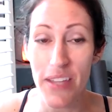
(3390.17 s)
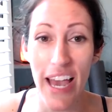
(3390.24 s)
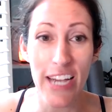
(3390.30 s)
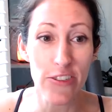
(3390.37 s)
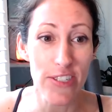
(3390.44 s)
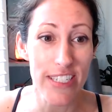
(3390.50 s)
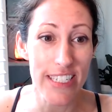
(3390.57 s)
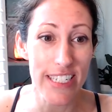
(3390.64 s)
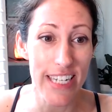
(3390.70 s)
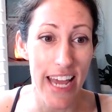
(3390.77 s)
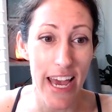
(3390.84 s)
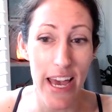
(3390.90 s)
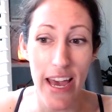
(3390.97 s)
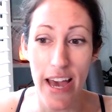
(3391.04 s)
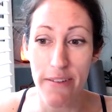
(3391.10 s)
Actually, today
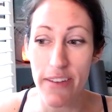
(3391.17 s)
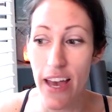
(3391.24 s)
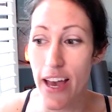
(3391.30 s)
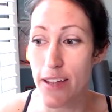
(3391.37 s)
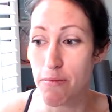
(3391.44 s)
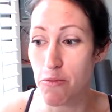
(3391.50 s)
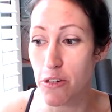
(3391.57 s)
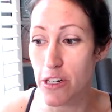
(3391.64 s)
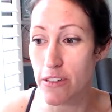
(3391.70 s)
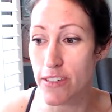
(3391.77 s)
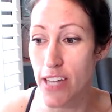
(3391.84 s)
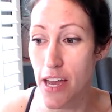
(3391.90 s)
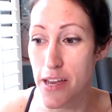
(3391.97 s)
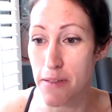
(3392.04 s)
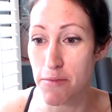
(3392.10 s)
I've got more
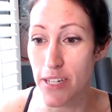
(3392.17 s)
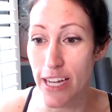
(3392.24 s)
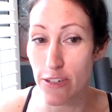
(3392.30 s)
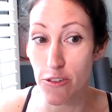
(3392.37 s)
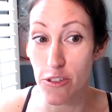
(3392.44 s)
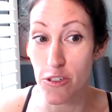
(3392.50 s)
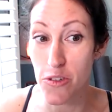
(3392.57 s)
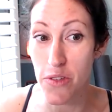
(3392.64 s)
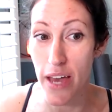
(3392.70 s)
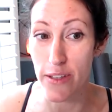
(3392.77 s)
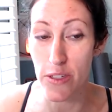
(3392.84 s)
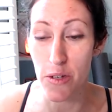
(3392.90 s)
time to actually do that.